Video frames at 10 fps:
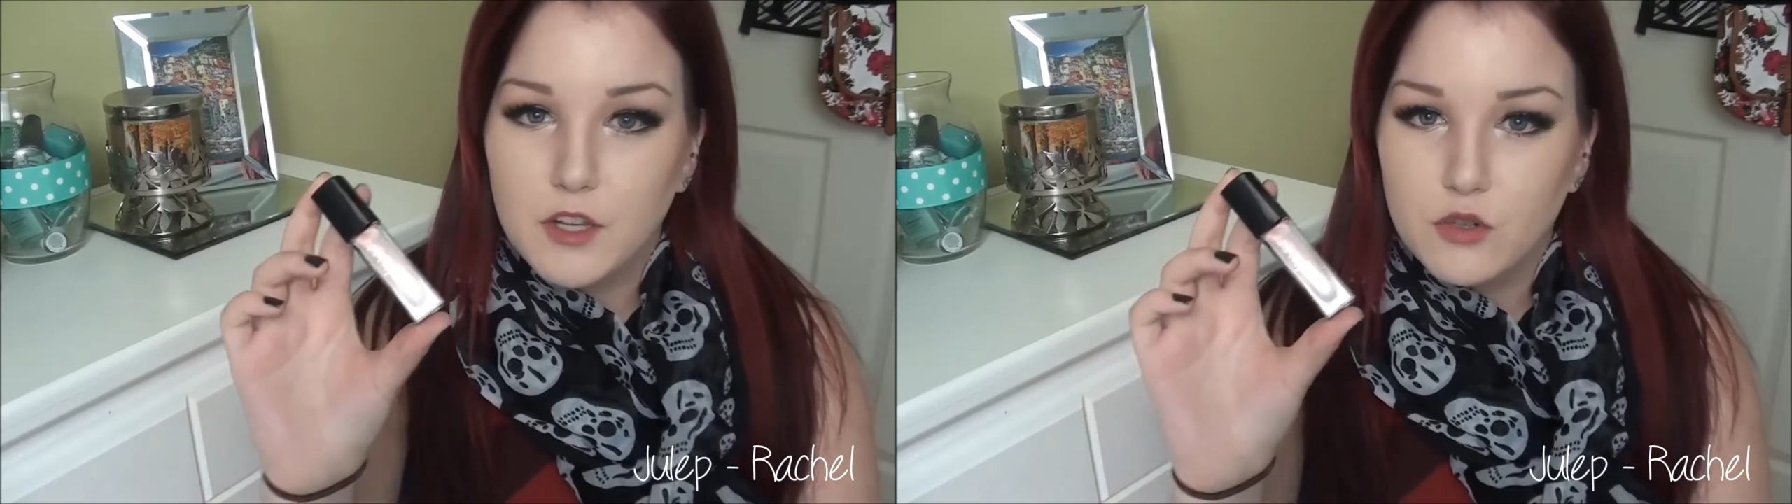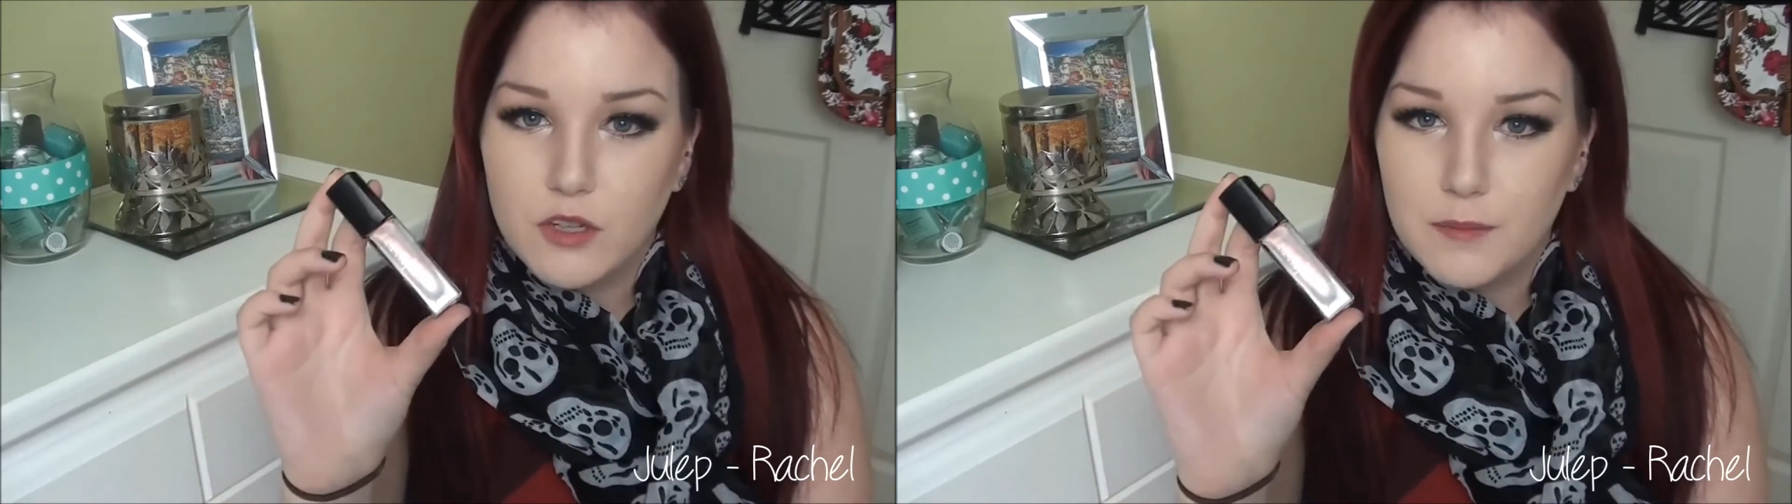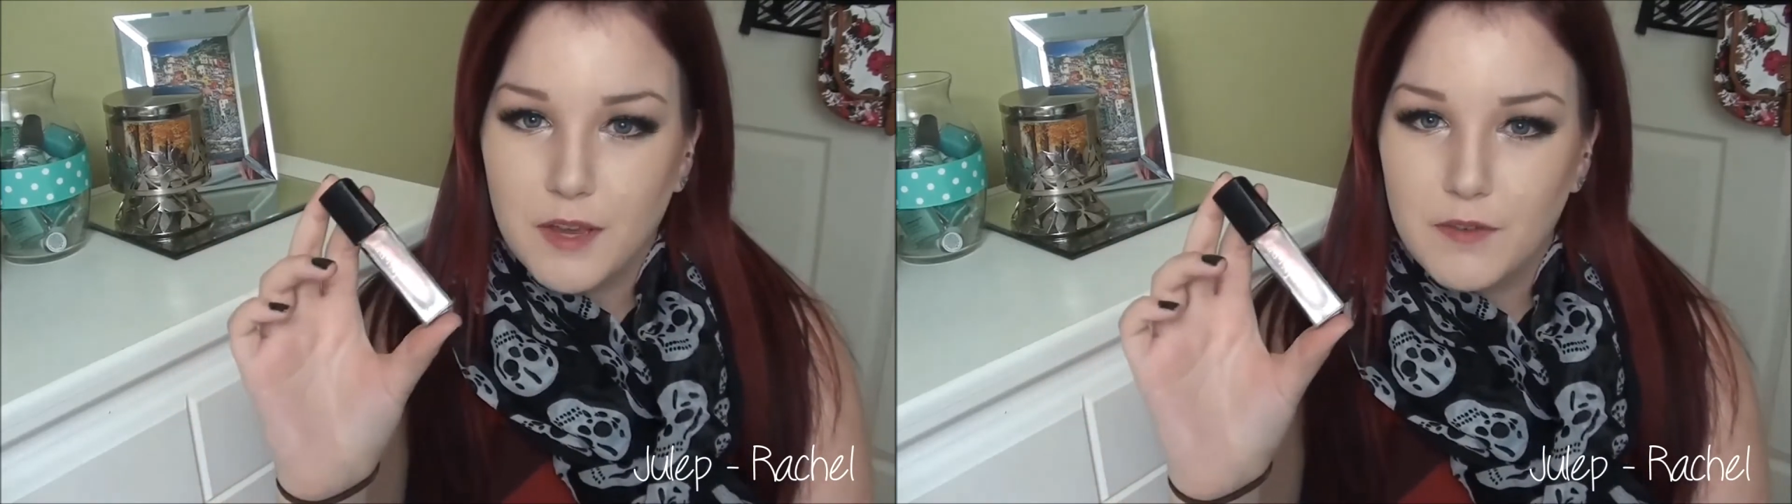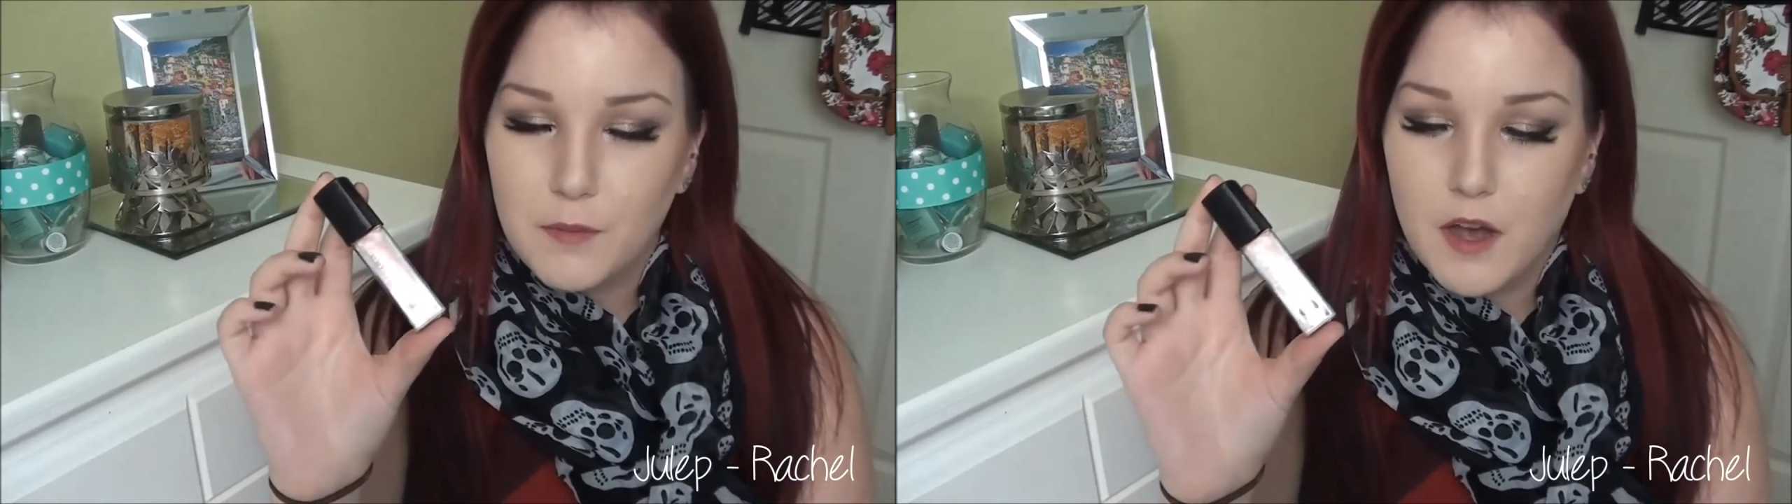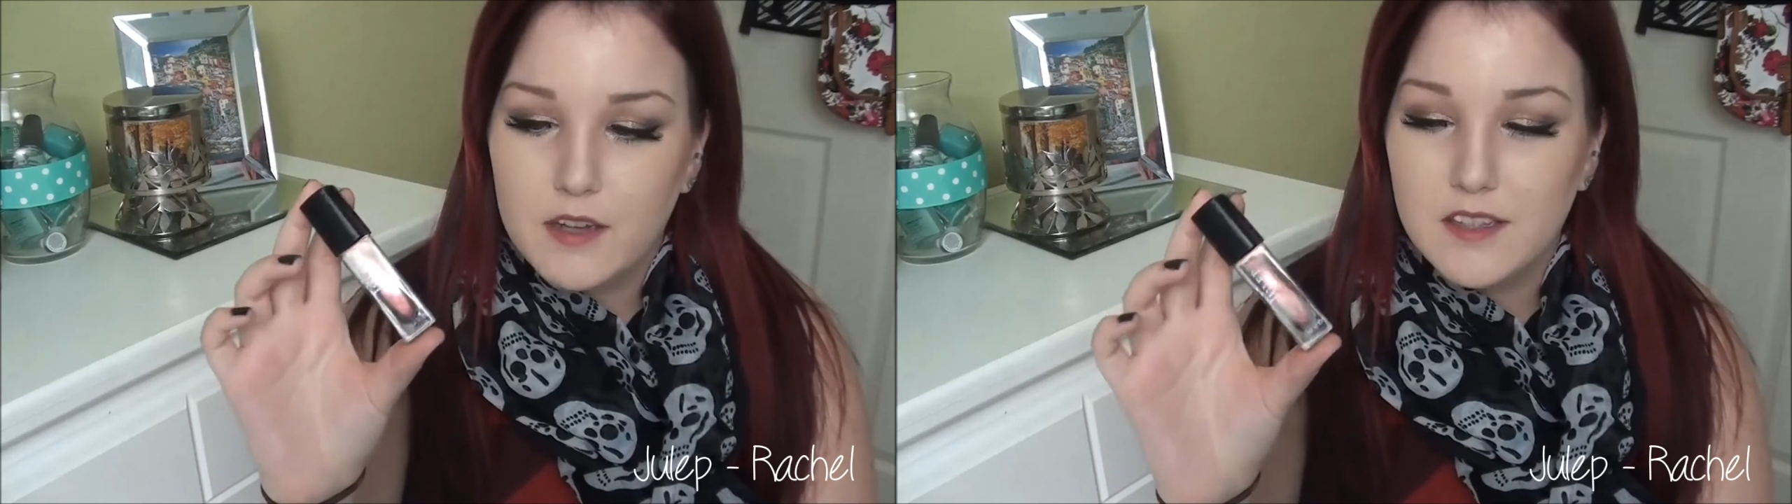Julep Maven
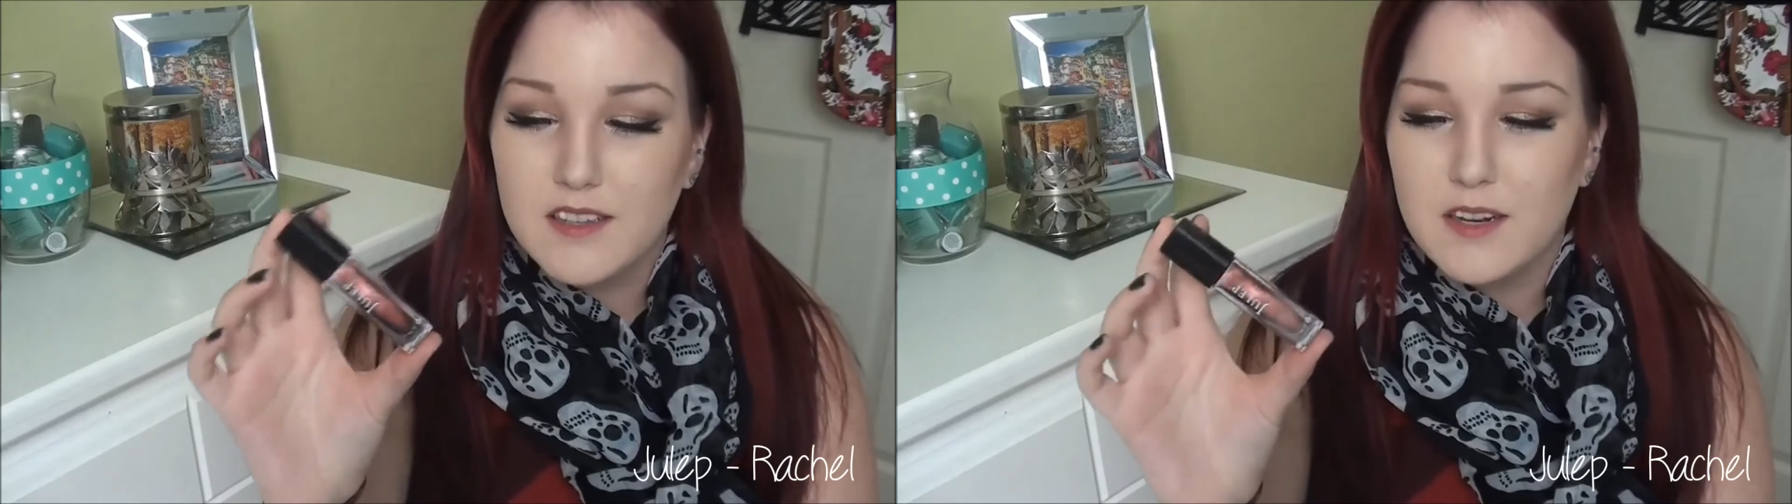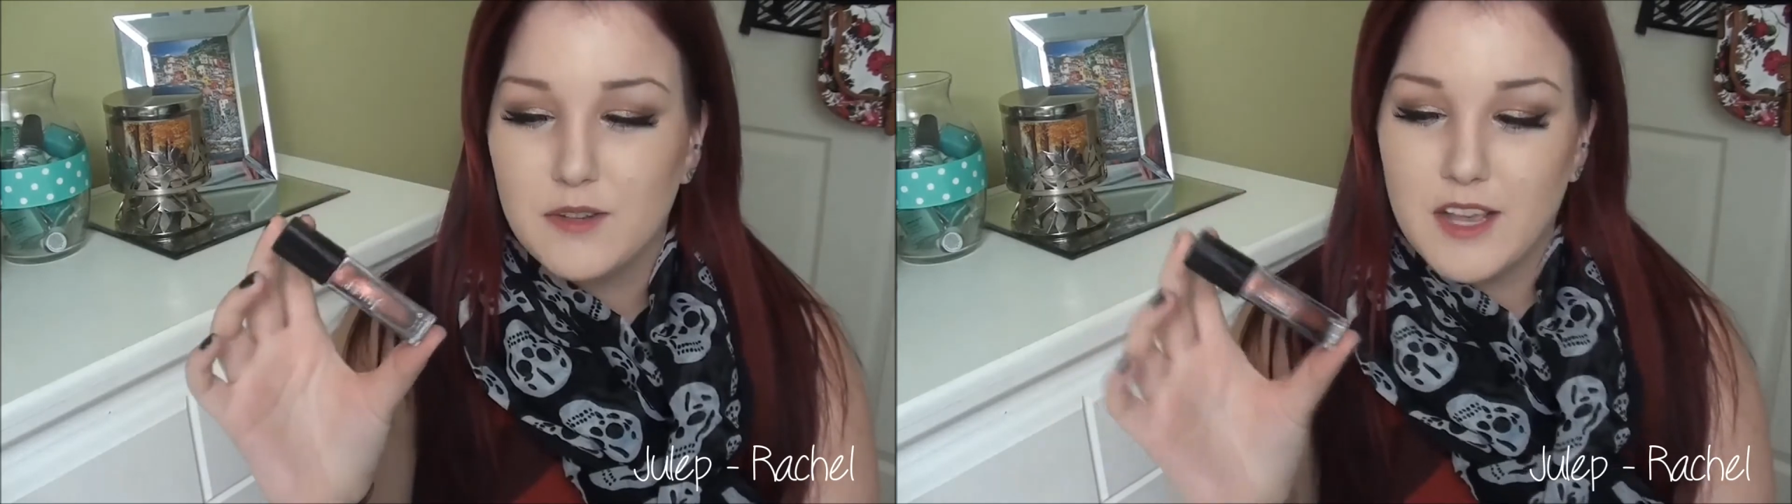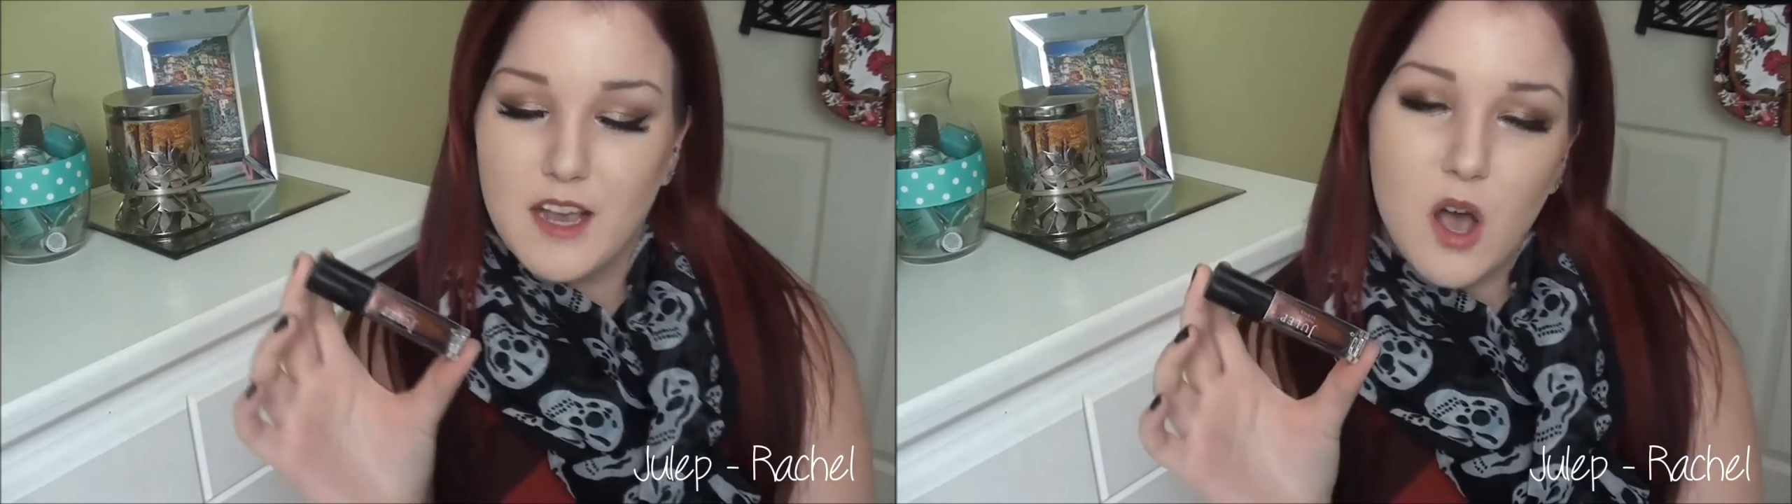boxes, and I was like,